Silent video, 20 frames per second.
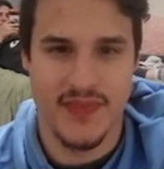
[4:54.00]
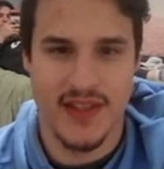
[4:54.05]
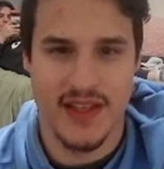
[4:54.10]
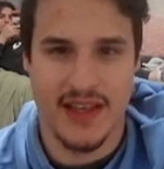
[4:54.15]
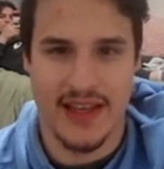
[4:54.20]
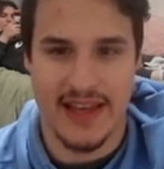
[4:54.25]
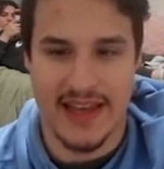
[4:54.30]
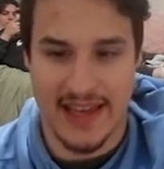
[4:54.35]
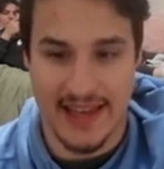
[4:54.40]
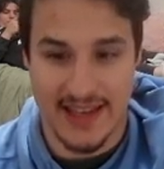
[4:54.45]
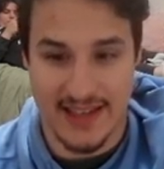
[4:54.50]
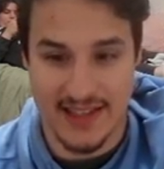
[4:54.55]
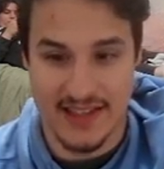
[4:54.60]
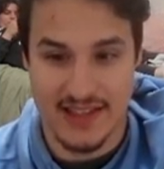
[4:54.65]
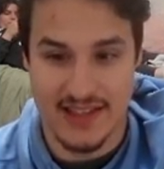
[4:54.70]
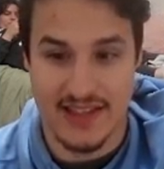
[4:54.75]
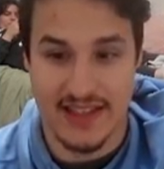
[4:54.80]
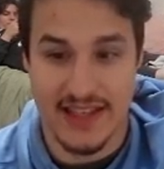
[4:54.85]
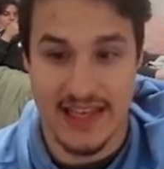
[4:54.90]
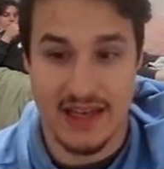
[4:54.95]
And
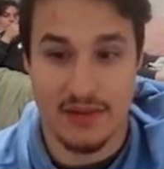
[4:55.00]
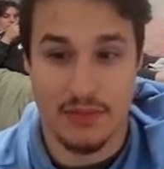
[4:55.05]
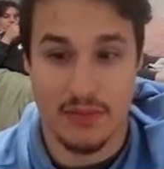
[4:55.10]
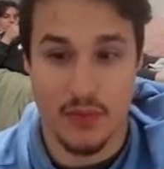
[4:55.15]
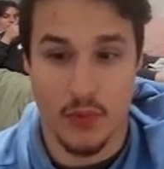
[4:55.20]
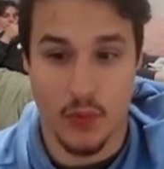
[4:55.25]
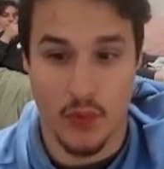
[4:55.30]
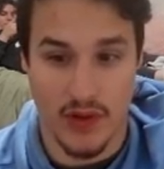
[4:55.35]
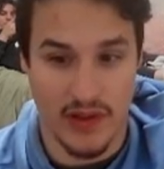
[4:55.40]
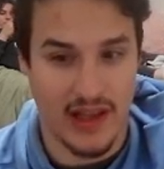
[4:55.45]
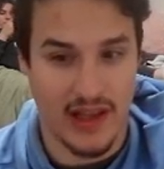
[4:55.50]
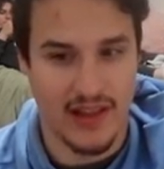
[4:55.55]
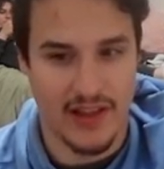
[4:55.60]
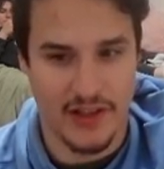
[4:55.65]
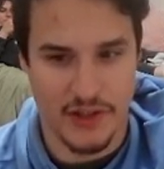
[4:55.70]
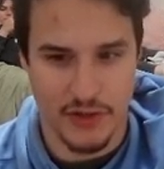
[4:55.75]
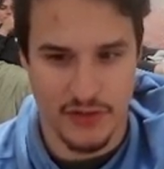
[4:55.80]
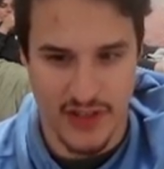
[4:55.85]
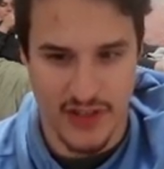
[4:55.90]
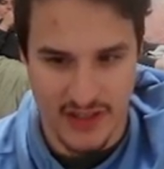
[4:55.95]
the game will not
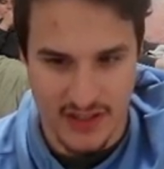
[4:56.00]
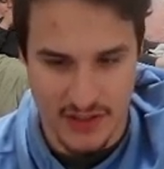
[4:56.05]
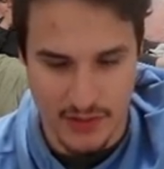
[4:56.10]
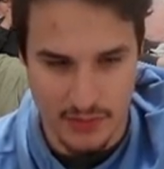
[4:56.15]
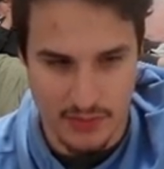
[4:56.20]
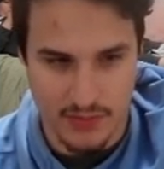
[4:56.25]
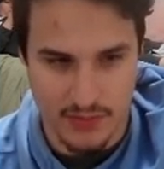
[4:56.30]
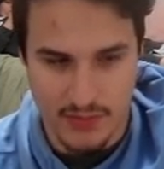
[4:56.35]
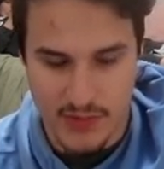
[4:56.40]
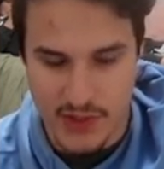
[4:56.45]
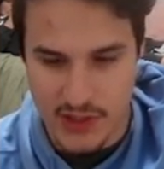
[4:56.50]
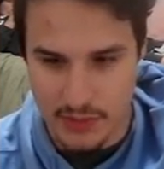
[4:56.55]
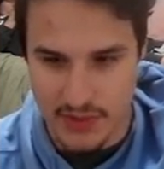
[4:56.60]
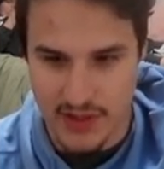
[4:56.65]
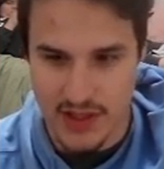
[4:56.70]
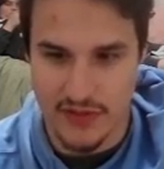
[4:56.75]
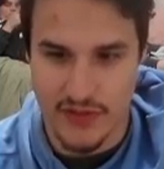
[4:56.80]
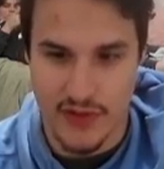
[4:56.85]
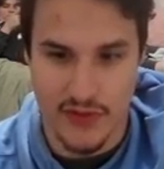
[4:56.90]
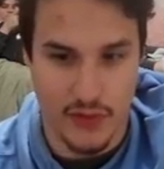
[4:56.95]
let you fight the gym
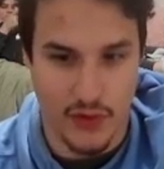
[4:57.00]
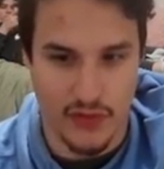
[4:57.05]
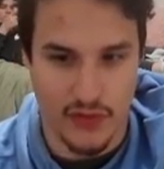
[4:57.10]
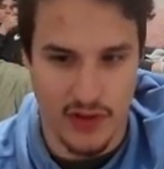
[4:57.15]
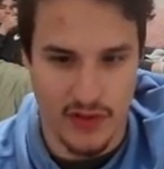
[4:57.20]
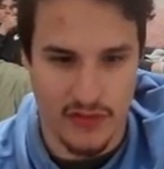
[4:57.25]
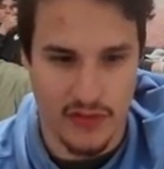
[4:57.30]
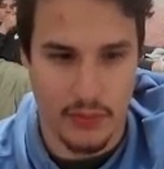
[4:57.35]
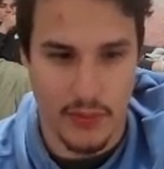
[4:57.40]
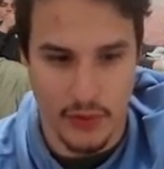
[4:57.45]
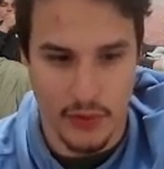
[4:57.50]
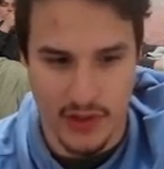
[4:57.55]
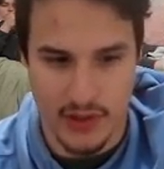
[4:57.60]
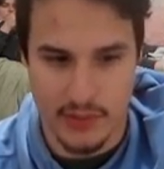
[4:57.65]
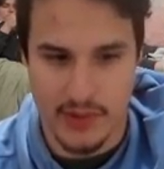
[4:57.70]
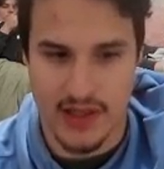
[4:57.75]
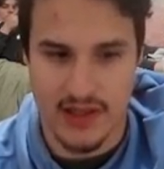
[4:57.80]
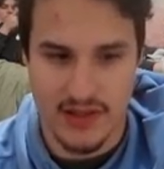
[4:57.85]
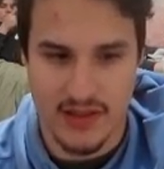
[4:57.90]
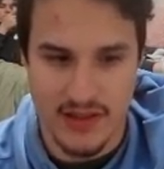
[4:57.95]
leader if you've over-leveled Pokemon.